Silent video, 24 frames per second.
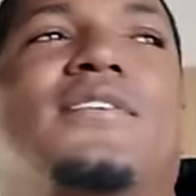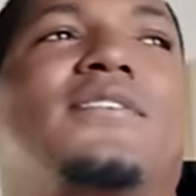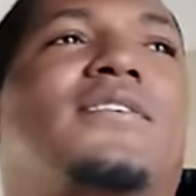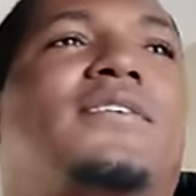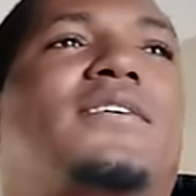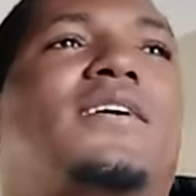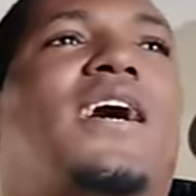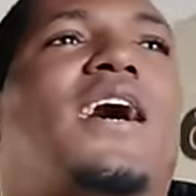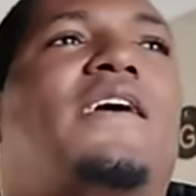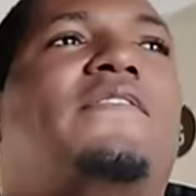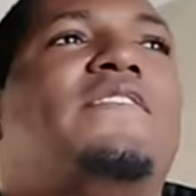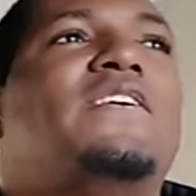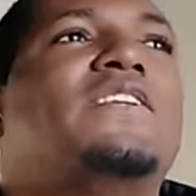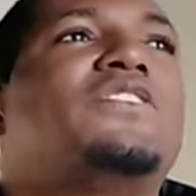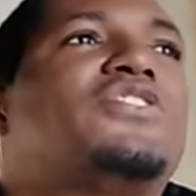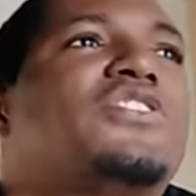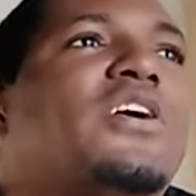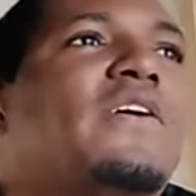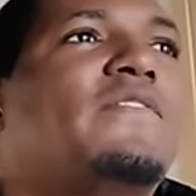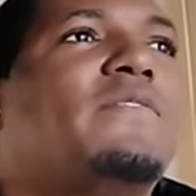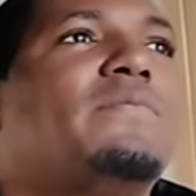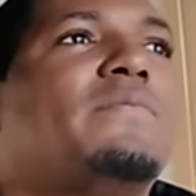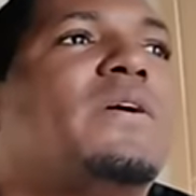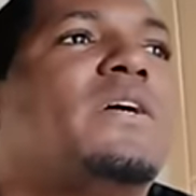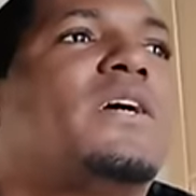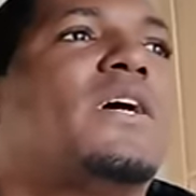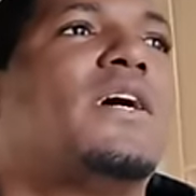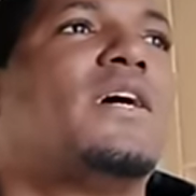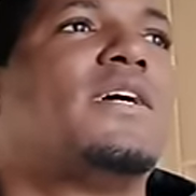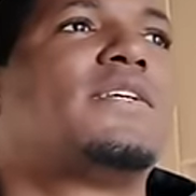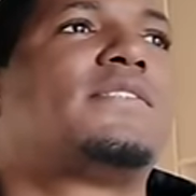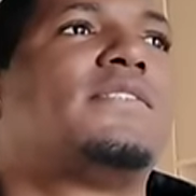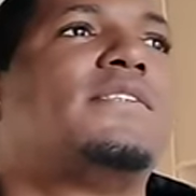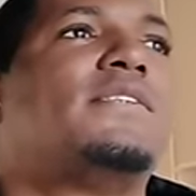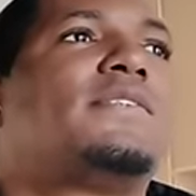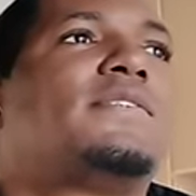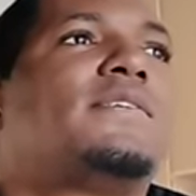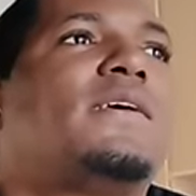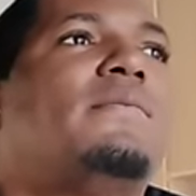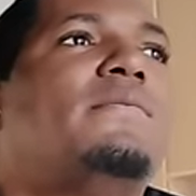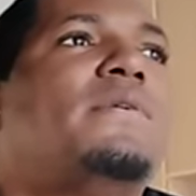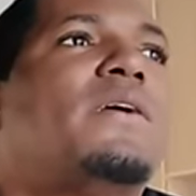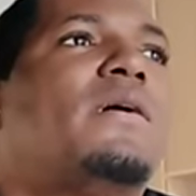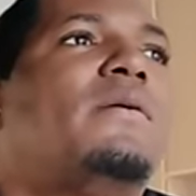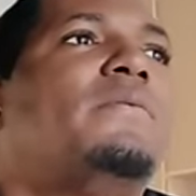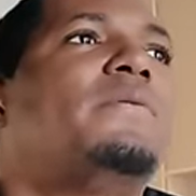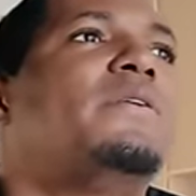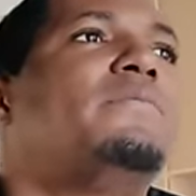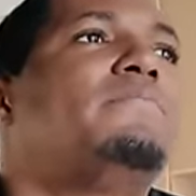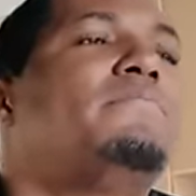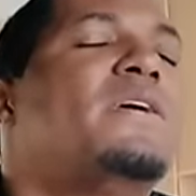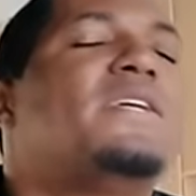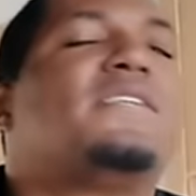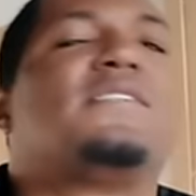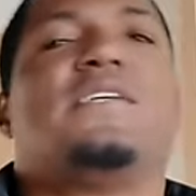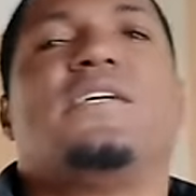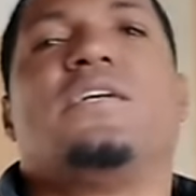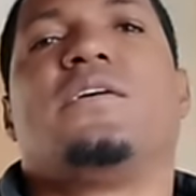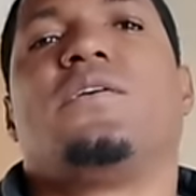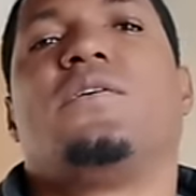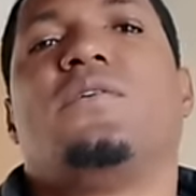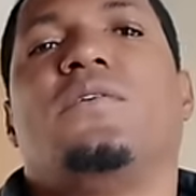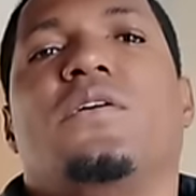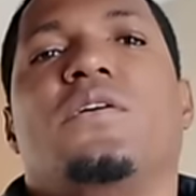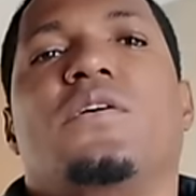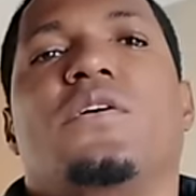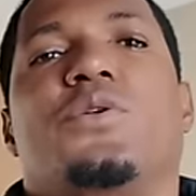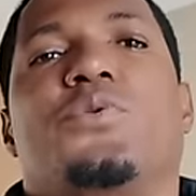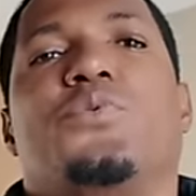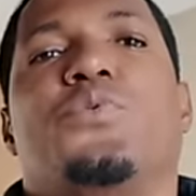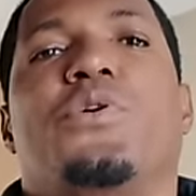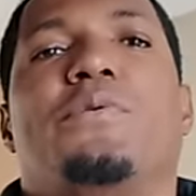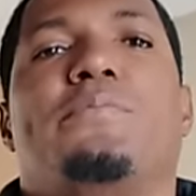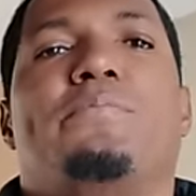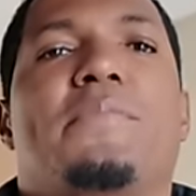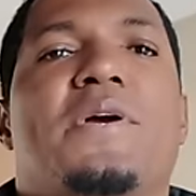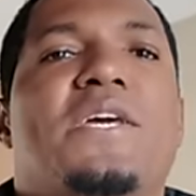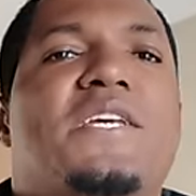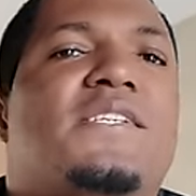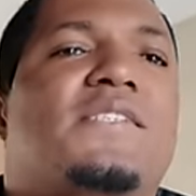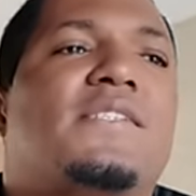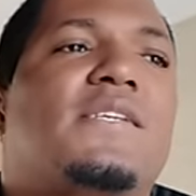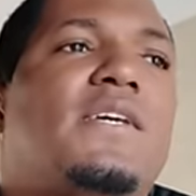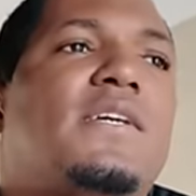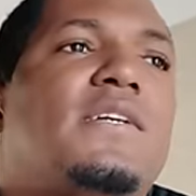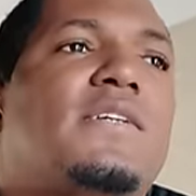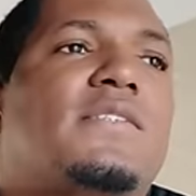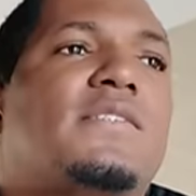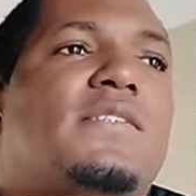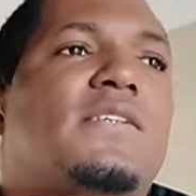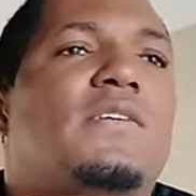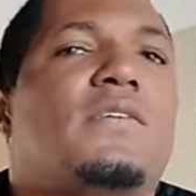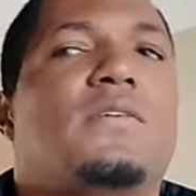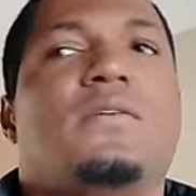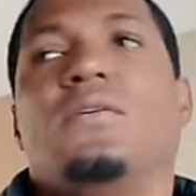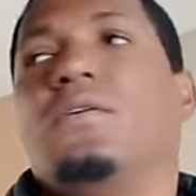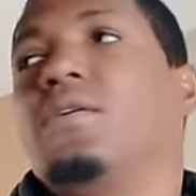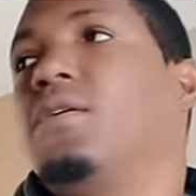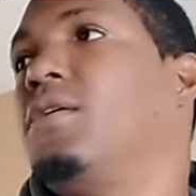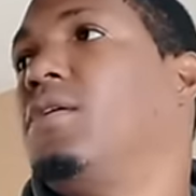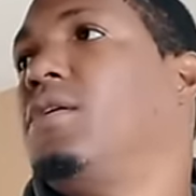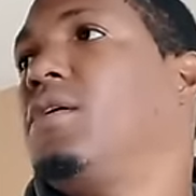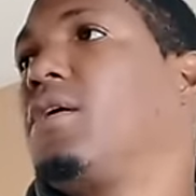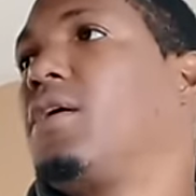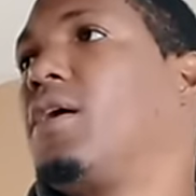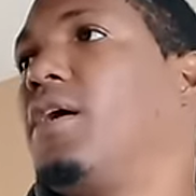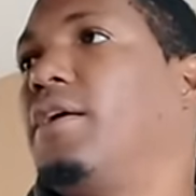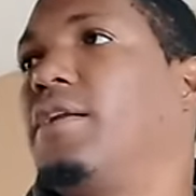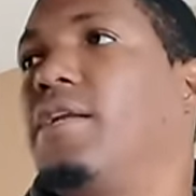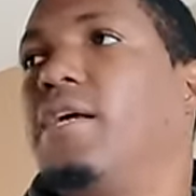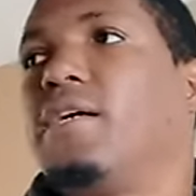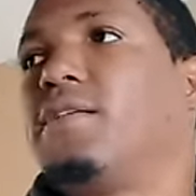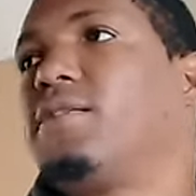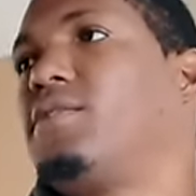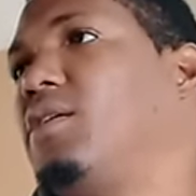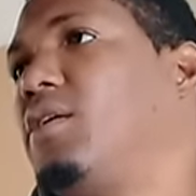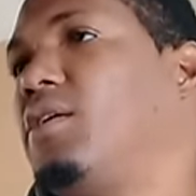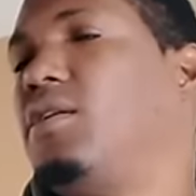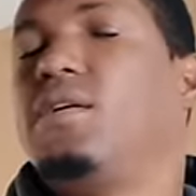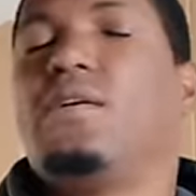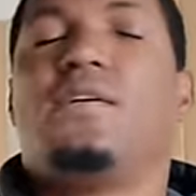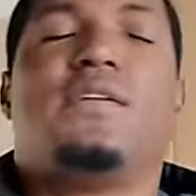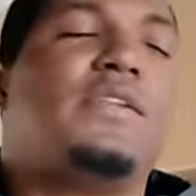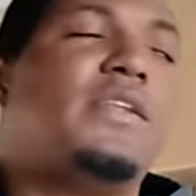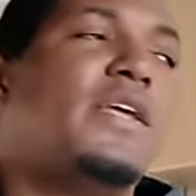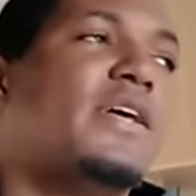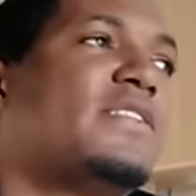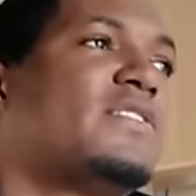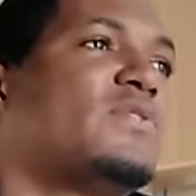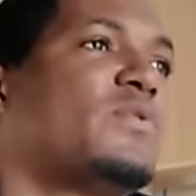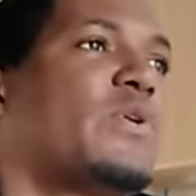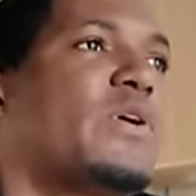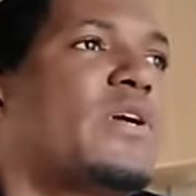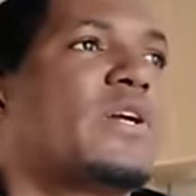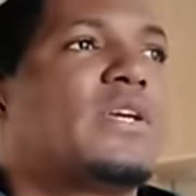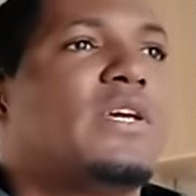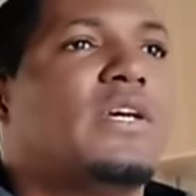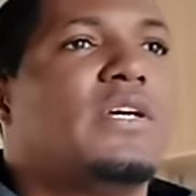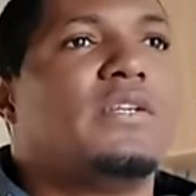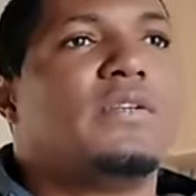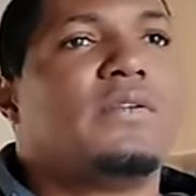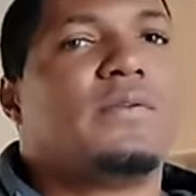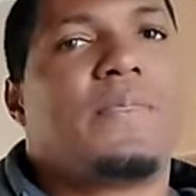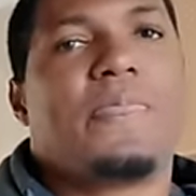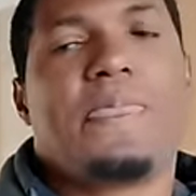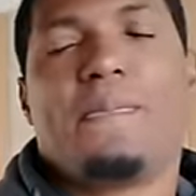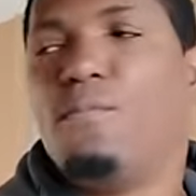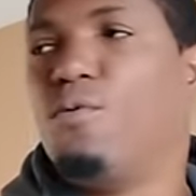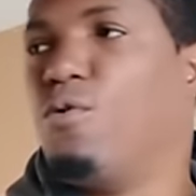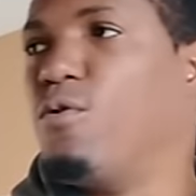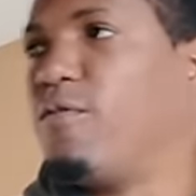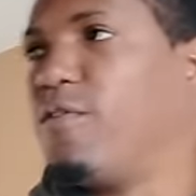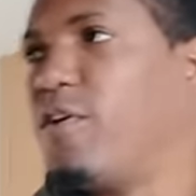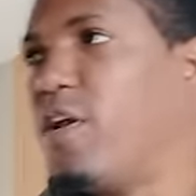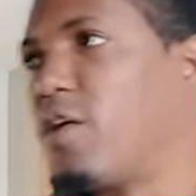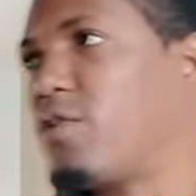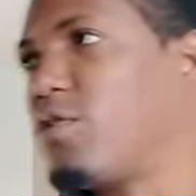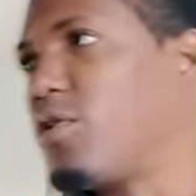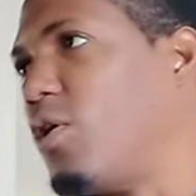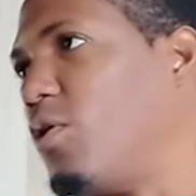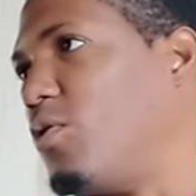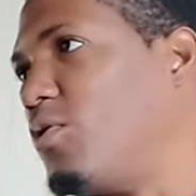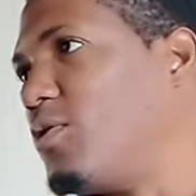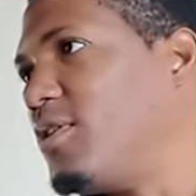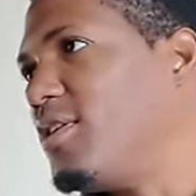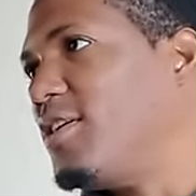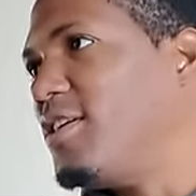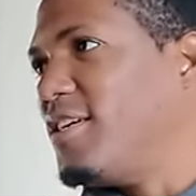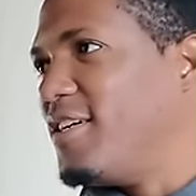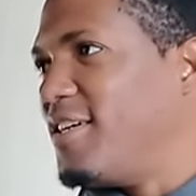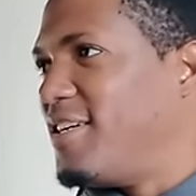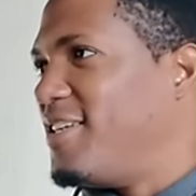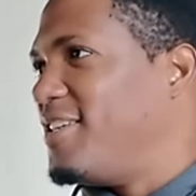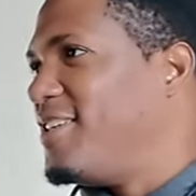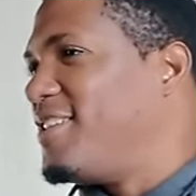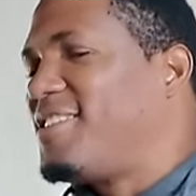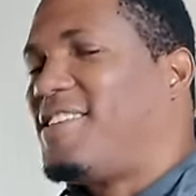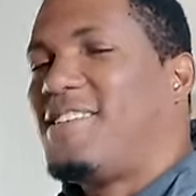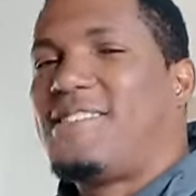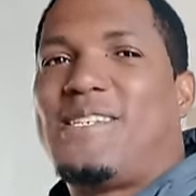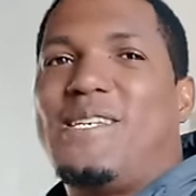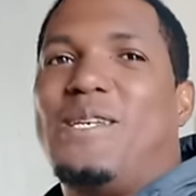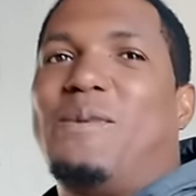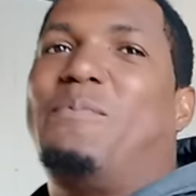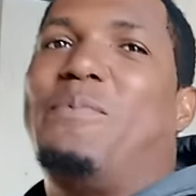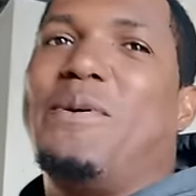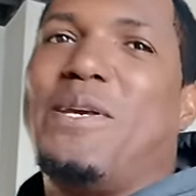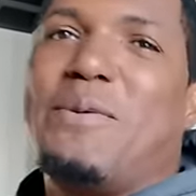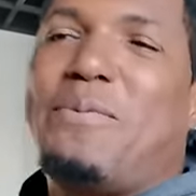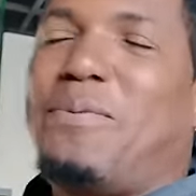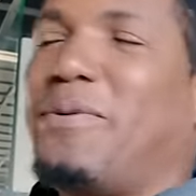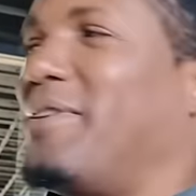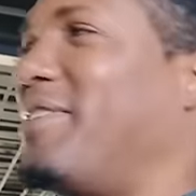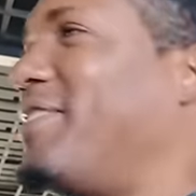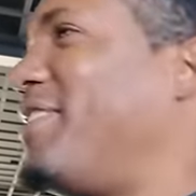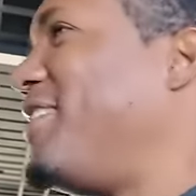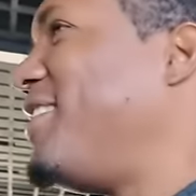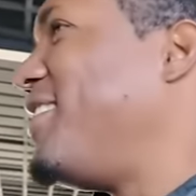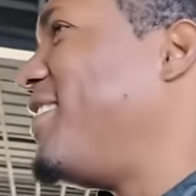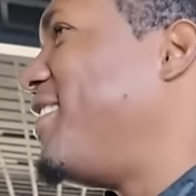you know, I haven't traveled because since then I've been busy doing business, connecting, networking, moving around to see people.